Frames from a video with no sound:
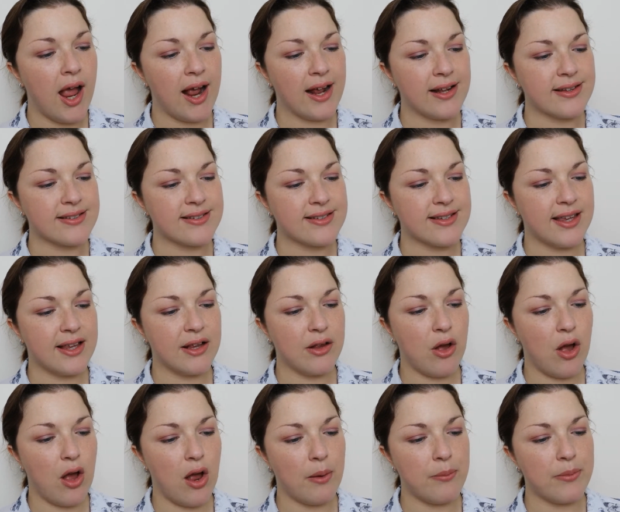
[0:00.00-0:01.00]
and skin
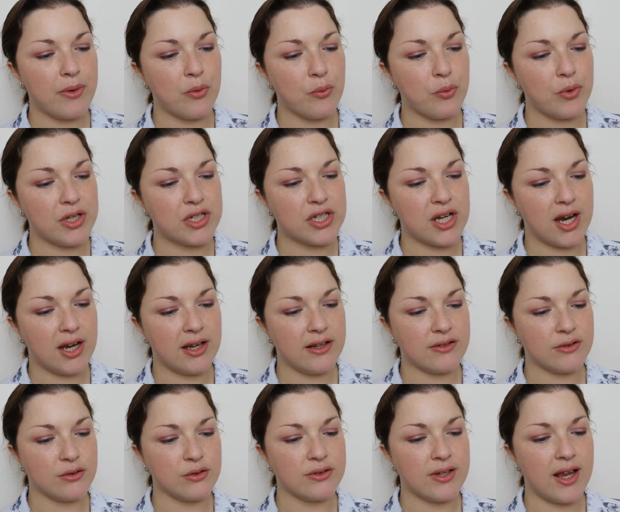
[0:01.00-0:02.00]
calming witch
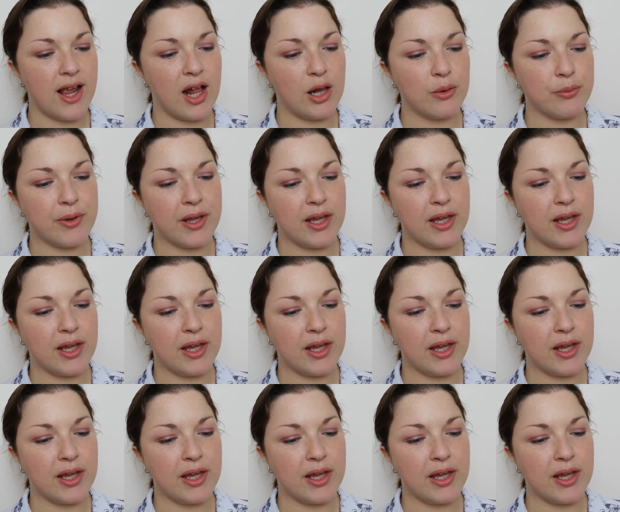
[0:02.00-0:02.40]
hazel to help